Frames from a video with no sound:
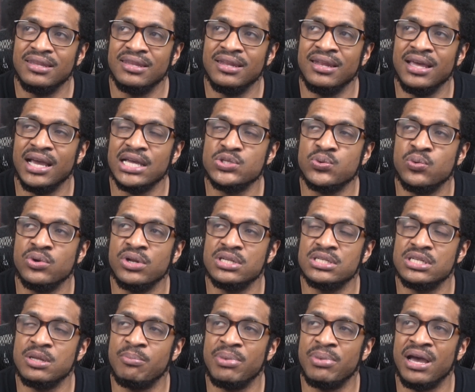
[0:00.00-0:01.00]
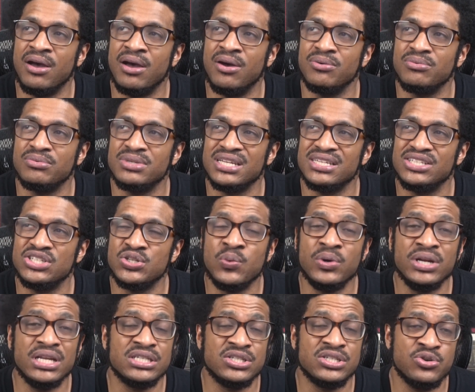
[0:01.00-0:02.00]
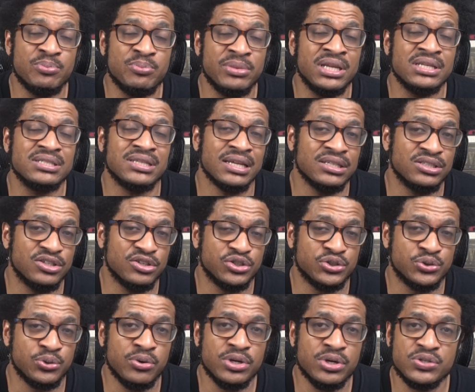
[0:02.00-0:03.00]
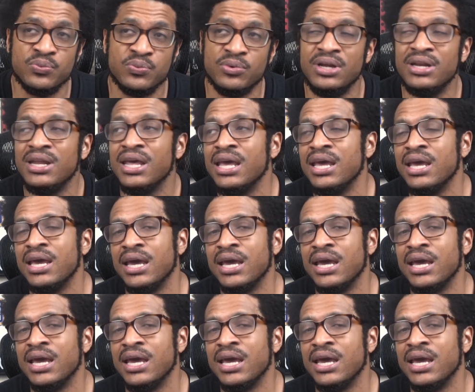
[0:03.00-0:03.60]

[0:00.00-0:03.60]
The next one is about 22 minutes. That's the shortest one.